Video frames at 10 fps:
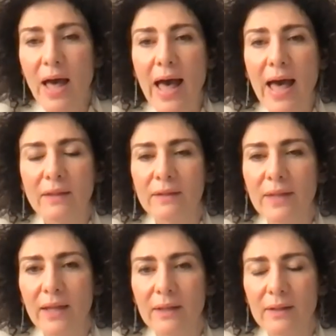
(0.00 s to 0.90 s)
And
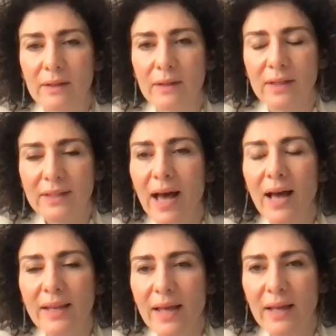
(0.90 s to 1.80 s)
then the
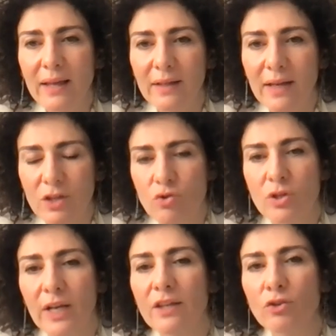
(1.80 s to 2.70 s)
Italian
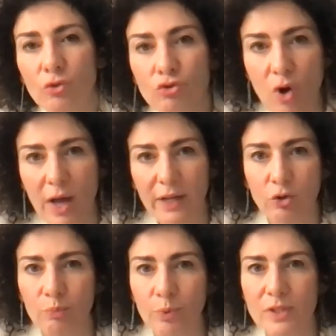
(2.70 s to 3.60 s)
legislator tried
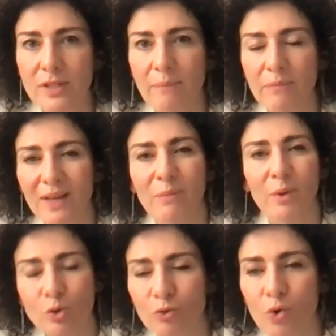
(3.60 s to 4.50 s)
to put something,
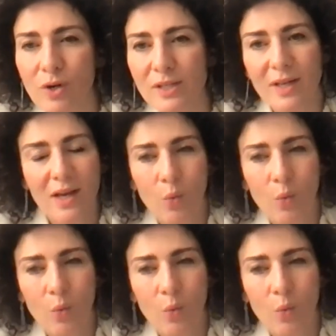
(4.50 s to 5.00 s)
because of course,